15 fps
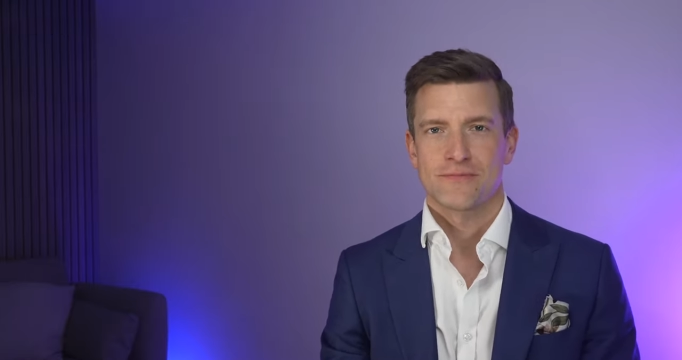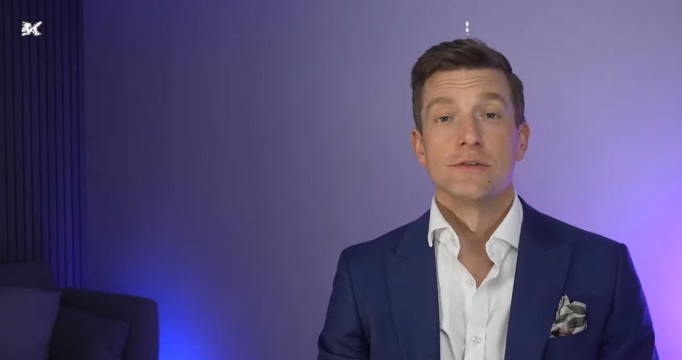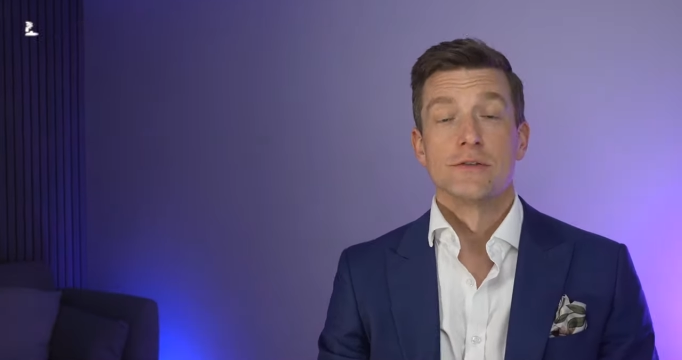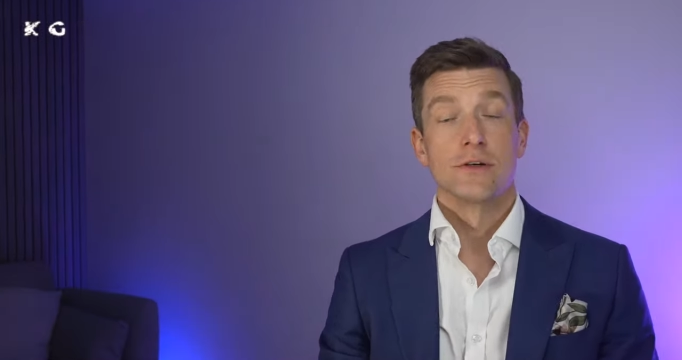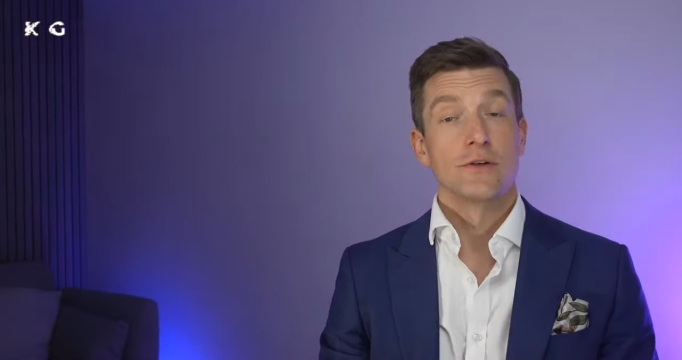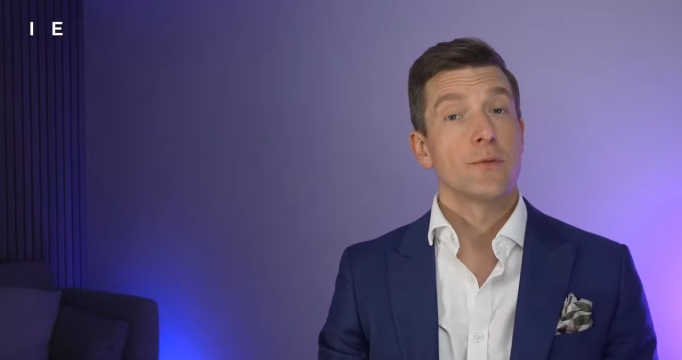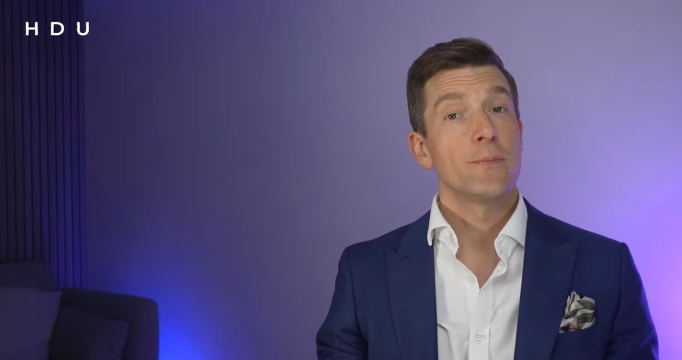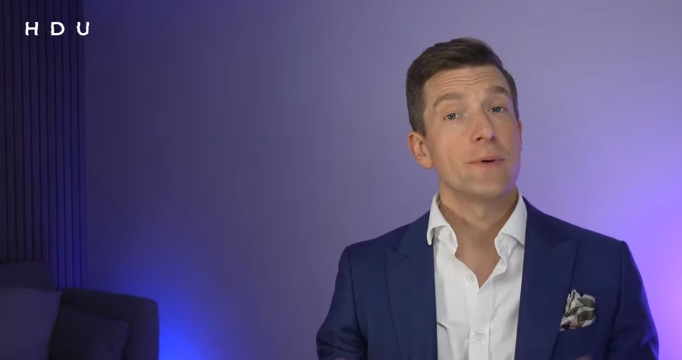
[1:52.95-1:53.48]

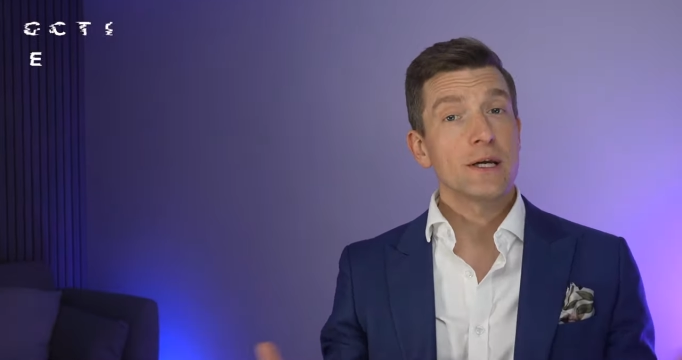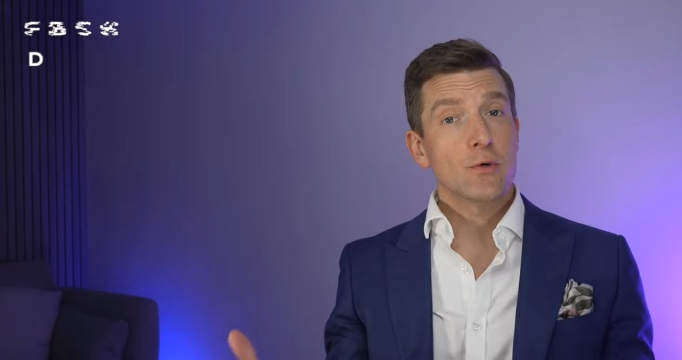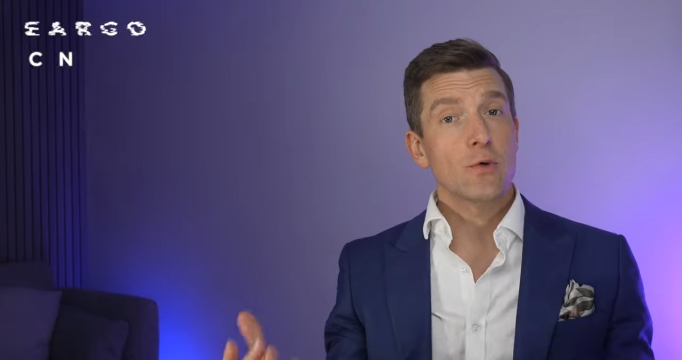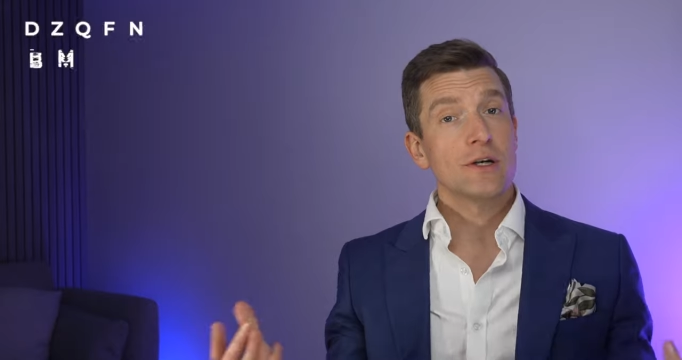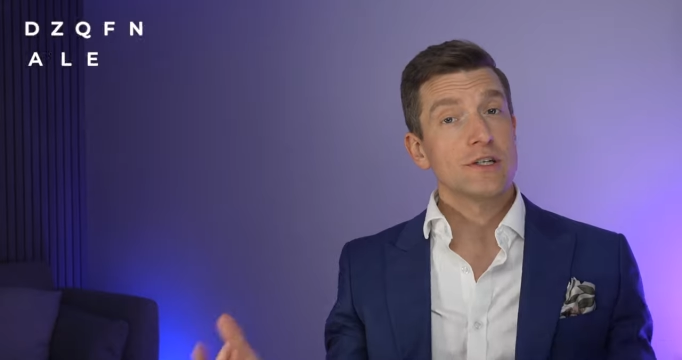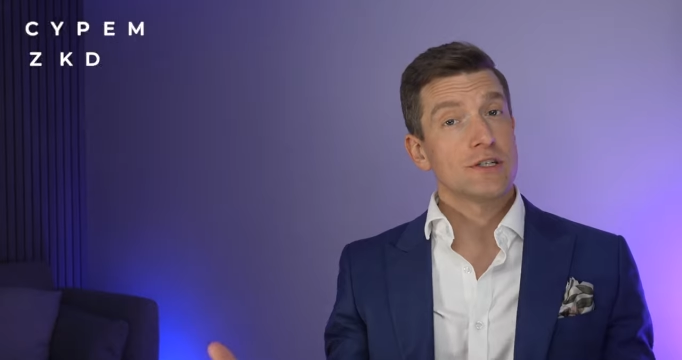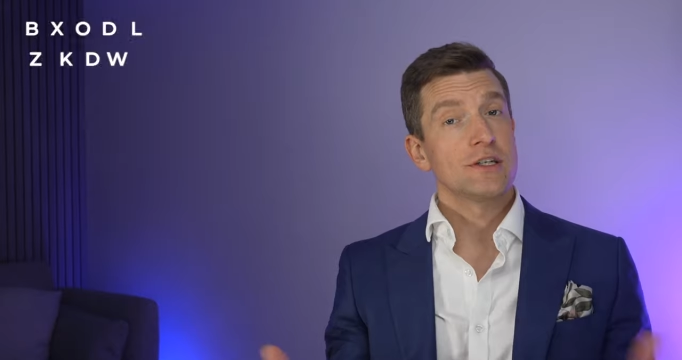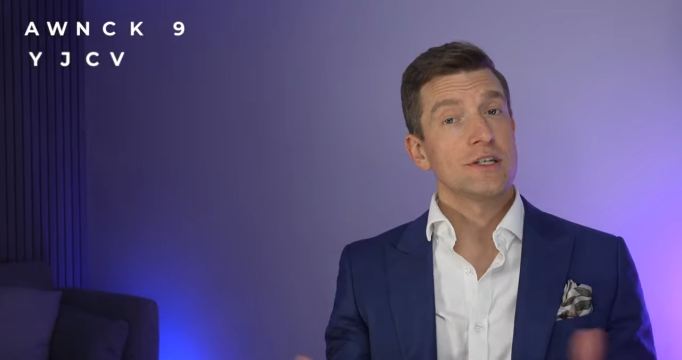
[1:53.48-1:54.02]
So the big
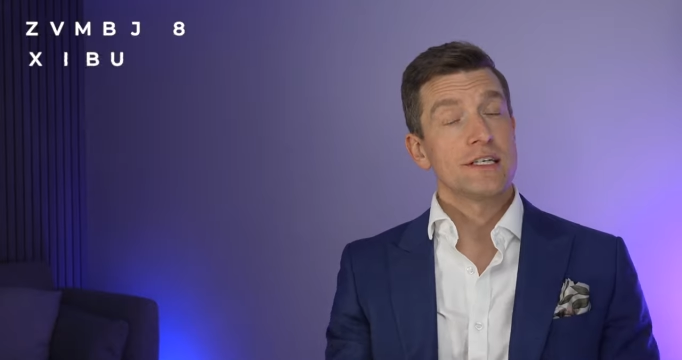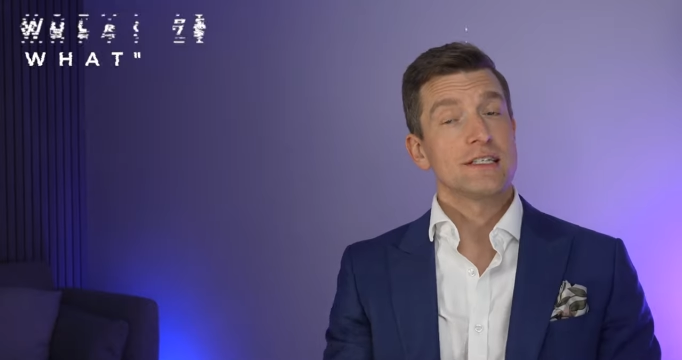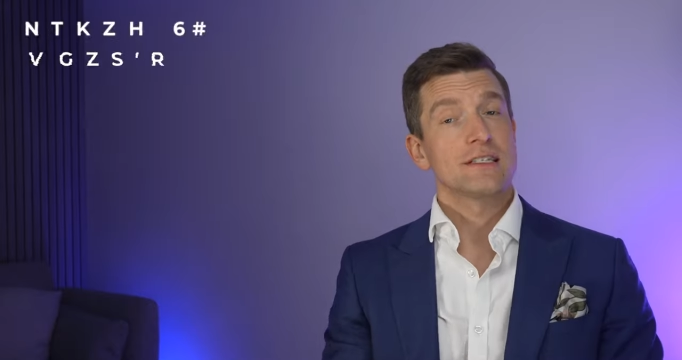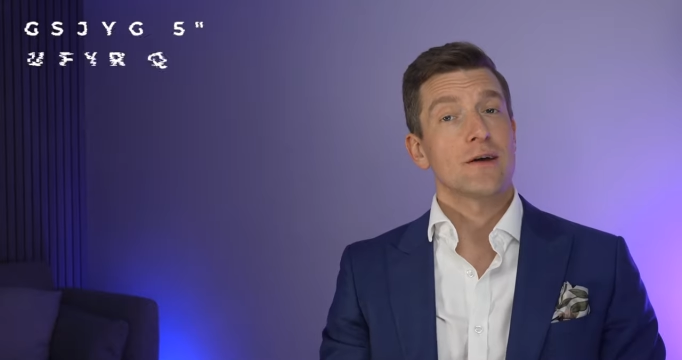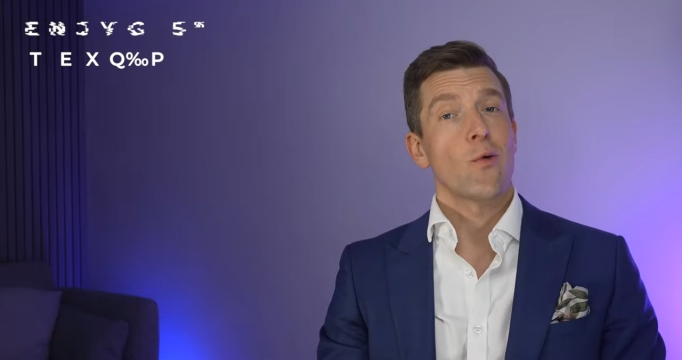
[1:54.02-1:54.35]
question is,